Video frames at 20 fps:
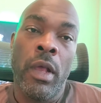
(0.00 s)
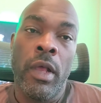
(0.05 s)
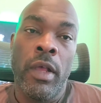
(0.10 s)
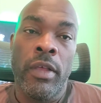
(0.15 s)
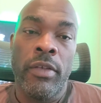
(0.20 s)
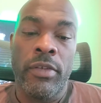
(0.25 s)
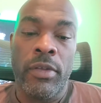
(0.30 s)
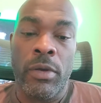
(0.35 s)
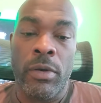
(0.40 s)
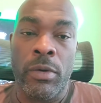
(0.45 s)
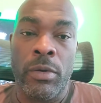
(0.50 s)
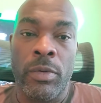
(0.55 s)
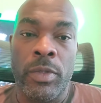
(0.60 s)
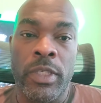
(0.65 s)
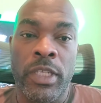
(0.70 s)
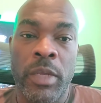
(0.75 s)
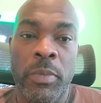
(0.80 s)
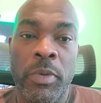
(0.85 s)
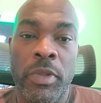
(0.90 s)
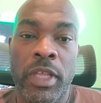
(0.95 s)
So
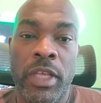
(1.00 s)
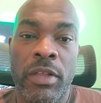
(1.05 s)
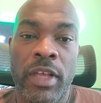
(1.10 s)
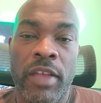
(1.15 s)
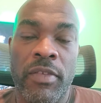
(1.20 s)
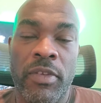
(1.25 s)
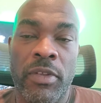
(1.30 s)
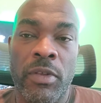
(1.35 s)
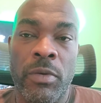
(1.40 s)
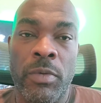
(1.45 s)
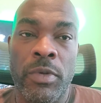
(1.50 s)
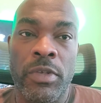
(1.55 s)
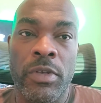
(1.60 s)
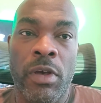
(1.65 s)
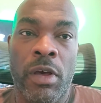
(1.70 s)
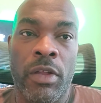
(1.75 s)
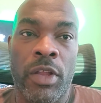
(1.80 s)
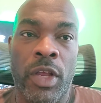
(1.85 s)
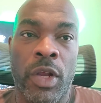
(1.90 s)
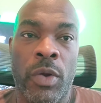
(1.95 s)
typically you'll have to do what's
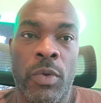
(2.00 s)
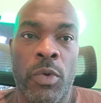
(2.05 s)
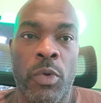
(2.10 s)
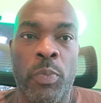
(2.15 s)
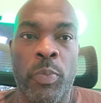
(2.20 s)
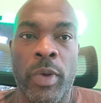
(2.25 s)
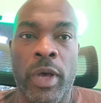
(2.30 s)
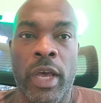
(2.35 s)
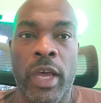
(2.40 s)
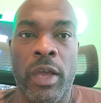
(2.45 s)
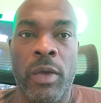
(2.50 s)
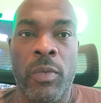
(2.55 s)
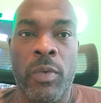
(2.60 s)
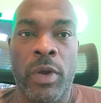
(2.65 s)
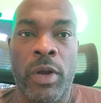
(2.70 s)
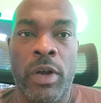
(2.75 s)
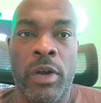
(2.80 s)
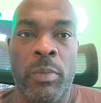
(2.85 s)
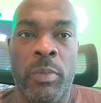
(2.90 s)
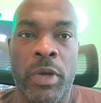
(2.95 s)
called a group buy,
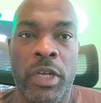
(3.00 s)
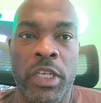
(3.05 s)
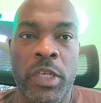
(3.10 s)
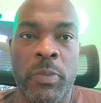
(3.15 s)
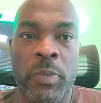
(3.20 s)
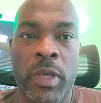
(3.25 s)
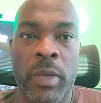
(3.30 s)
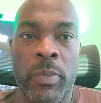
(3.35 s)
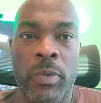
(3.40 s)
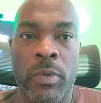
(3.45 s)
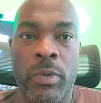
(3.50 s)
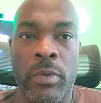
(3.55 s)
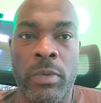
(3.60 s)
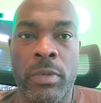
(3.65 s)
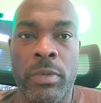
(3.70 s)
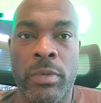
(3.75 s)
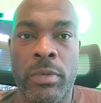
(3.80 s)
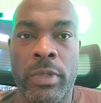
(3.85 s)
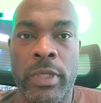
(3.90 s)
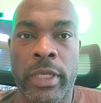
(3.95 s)
where a bunch of
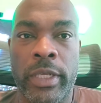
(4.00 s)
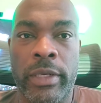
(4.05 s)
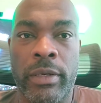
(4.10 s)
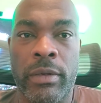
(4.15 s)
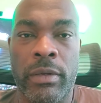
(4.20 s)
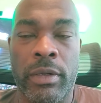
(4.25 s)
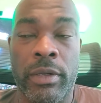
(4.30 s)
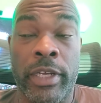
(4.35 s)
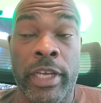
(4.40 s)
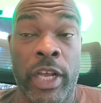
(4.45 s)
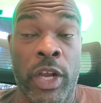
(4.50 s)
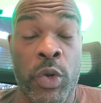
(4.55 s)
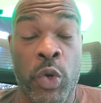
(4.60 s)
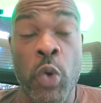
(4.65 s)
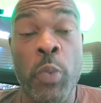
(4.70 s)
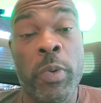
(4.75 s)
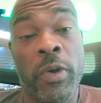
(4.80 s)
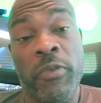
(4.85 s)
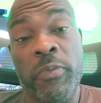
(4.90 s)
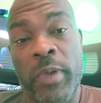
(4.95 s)
people a
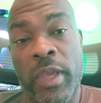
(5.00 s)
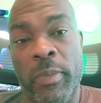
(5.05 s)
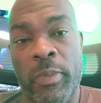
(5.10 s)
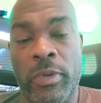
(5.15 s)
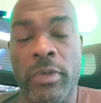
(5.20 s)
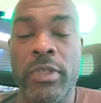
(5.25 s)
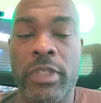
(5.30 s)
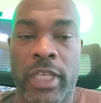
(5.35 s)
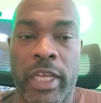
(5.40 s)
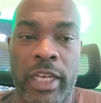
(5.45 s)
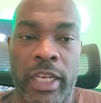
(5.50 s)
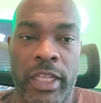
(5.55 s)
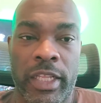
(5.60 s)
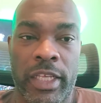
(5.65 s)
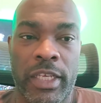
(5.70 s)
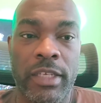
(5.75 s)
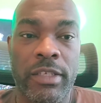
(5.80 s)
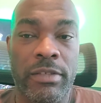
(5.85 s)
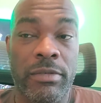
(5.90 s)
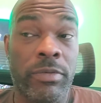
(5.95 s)
group of people,
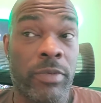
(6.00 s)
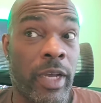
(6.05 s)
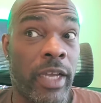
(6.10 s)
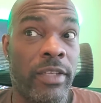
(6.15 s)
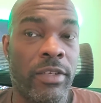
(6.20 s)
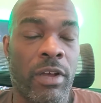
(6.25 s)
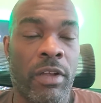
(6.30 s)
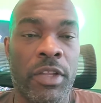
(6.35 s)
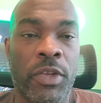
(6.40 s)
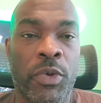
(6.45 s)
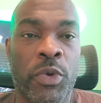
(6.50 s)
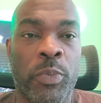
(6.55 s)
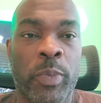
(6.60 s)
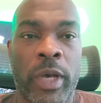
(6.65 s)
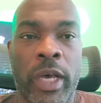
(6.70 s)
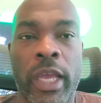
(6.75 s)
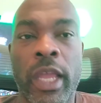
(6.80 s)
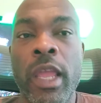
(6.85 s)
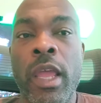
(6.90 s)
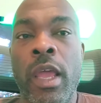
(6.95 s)
technically is why it's called a group
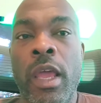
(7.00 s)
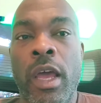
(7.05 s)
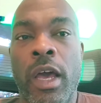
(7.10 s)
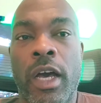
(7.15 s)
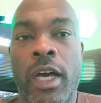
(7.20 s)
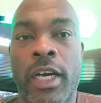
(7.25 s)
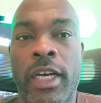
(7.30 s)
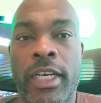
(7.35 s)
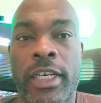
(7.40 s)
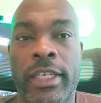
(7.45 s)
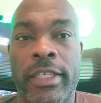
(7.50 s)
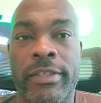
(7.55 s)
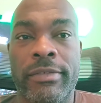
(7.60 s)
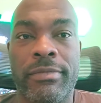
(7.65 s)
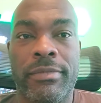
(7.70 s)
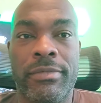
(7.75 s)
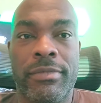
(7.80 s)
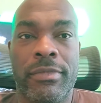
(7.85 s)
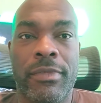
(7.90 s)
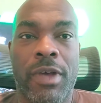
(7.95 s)
buy,
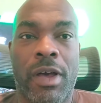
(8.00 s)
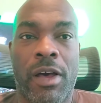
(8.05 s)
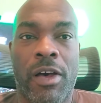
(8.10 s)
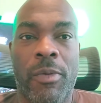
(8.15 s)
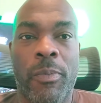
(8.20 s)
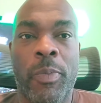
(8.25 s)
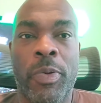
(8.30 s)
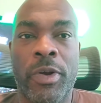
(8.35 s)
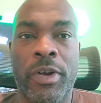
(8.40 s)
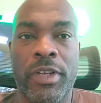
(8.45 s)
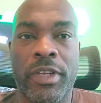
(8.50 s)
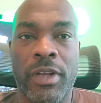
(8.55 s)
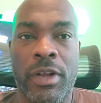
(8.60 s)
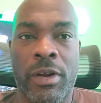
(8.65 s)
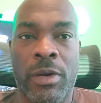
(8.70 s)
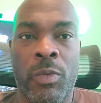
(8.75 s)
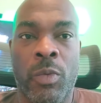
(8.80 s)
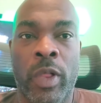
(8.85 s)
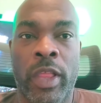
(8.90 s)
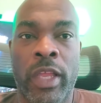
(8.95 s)

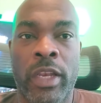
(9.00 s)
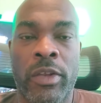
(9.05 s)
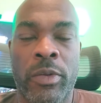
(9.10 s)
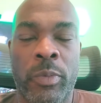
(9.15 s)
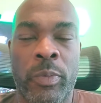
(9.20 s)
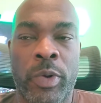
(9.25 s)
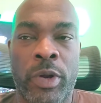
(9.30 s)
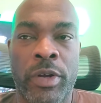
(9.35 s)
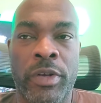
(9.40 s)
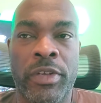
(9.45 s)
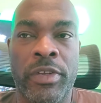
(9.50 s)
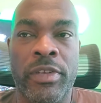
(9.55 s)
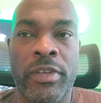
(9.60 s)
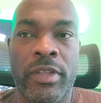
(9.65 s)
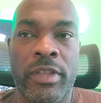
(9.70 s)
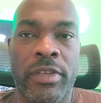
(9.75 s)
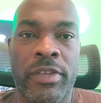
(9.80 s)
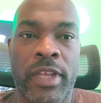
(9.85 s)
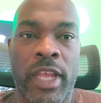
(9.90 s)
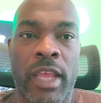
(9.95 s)
are willing to purchase
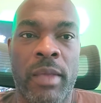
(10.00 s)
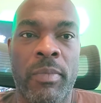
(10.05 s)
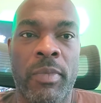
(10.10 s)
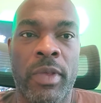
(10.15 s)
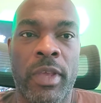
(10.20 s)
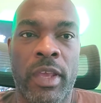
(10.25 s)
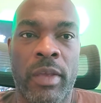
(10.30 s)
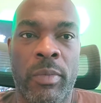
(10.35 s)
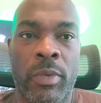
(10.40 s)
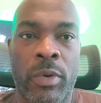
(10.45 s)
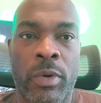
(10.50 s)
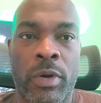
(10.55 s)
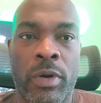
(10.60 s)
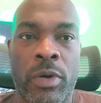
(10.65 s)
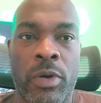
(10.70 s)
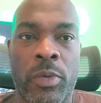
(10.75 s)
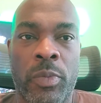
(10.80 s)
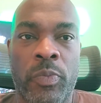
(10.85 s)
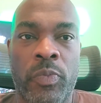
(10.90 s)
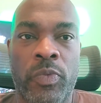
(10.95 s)
the same keyboard
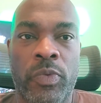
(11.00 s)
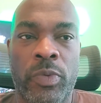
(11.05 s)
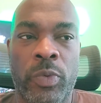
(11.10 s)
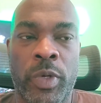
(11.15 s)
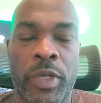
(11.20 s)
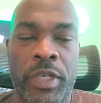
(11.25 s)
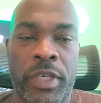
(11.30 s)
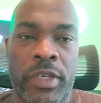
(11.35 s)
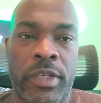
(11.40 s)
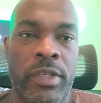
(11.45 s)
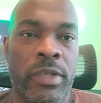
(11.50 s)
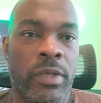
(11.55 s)
or switches